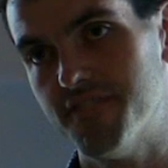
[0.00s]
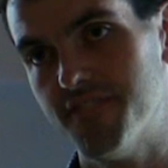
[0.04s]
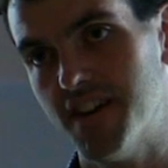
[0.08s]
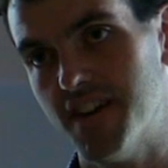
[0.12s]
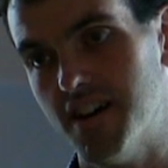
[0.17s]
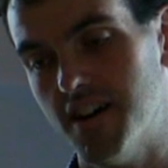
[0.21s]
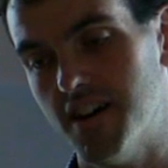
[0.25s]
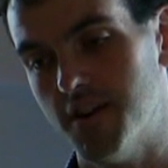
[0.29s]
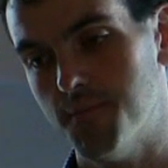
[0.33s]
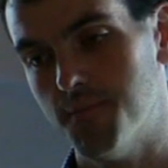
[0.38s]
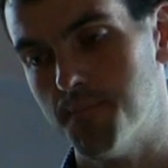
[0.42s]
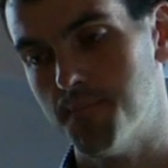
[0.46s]

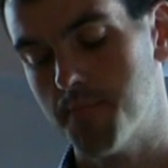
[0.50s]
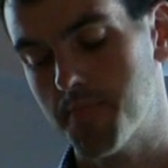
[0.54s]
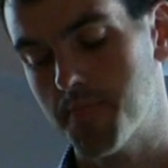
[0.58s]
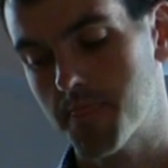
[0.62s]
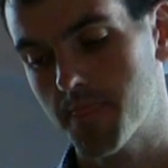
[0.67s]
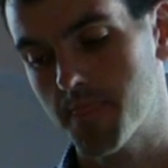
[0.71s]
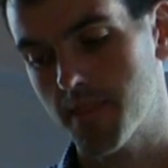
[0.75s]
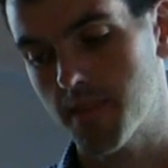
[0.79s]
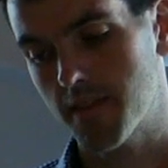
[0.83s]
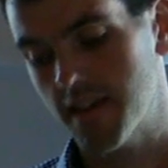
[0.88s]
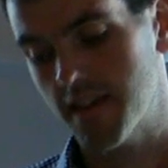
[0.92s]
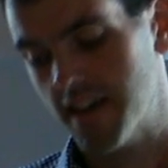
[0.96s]
Um,
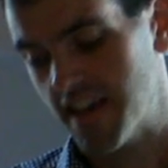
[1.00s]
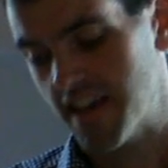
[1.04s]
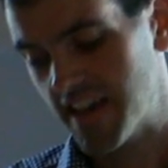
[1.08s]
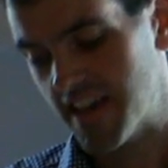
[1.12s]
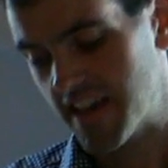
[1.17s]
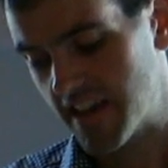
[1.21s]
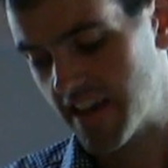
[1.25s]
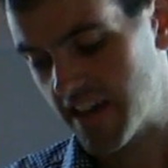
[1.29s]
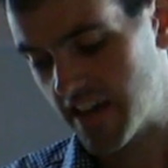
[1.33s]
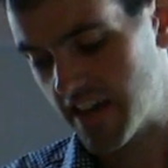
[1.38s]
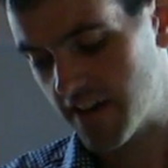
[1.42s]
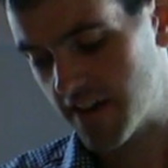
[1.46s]

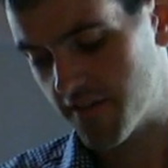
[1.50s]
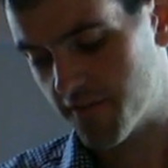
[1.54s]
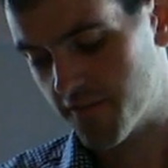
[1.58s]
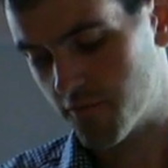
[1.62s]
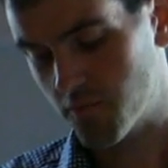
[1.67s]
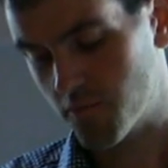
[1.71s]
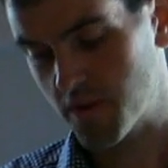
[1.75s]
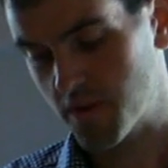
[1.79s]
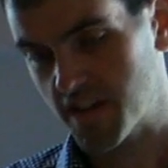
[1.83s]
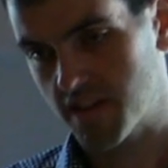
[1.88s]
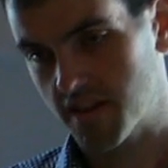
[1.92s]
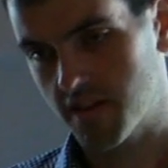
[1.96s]
if
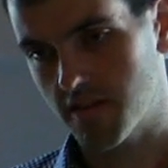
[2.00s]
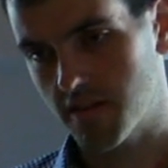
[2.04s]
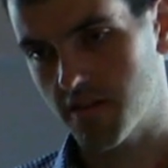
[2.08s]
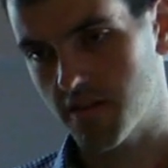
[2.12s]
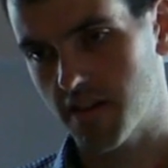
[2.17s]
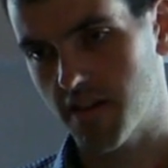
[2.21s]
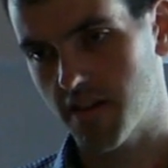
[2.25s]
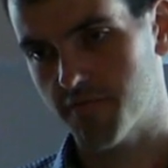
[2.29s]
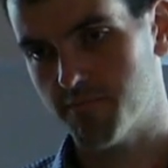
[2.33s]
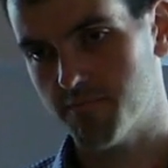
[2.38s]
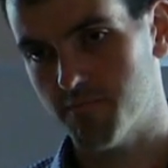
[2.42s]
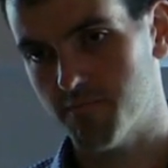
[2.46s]
we
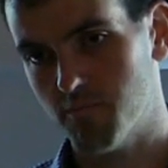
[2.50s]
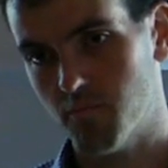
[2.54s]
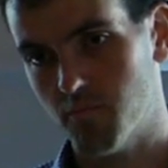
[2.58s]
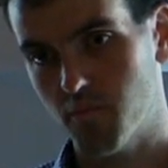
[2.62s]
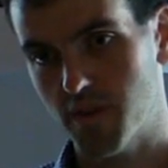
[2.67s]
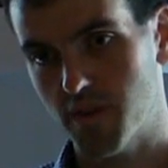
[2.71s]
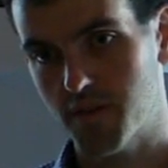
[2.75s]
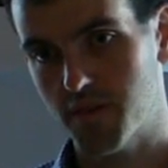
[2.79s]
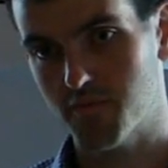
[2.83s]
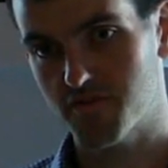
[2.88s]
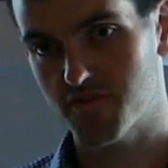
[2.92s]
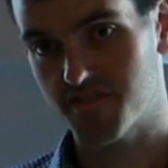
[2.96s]
if
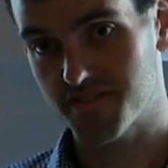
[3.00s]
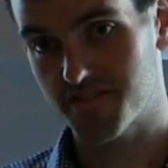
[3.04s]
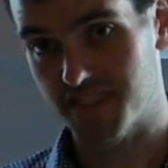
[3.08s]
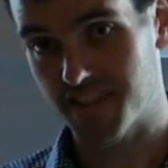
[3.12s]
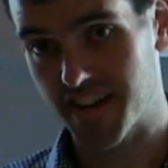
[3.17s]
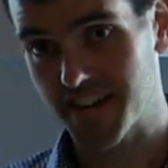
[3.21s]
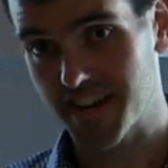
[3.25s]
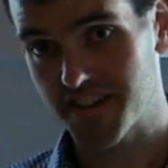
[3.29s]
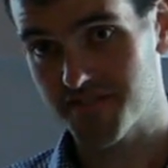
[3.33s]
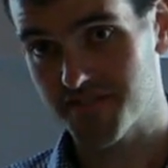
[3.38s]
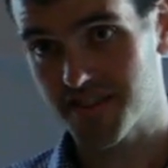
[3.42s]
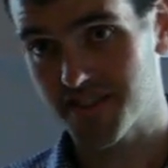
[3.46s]
we were
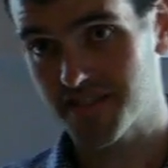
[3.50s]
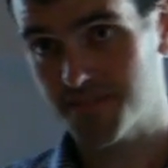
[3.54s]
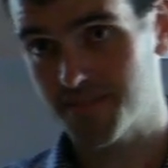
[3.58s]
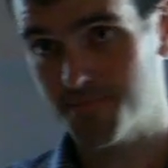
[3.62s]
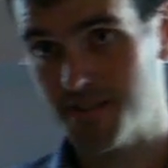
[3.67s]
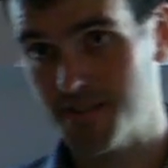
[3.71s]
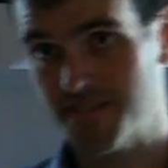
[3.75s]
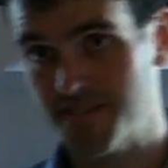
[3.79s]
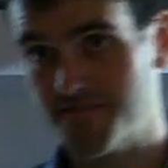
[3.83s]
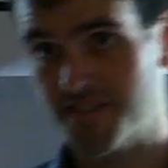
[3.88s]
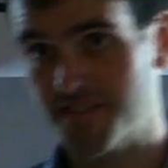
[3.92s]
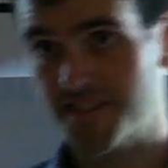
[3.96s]
designing around
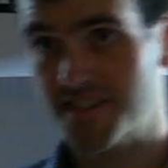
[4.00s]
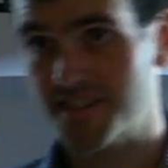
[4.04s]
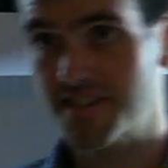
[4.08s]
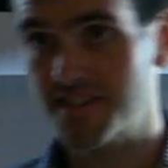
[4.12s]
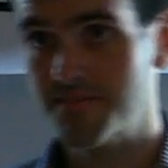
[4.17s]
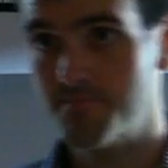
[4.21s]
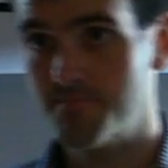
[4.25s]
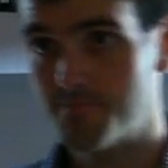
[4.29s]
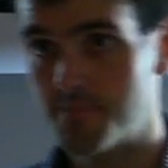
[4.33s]
speedrunning,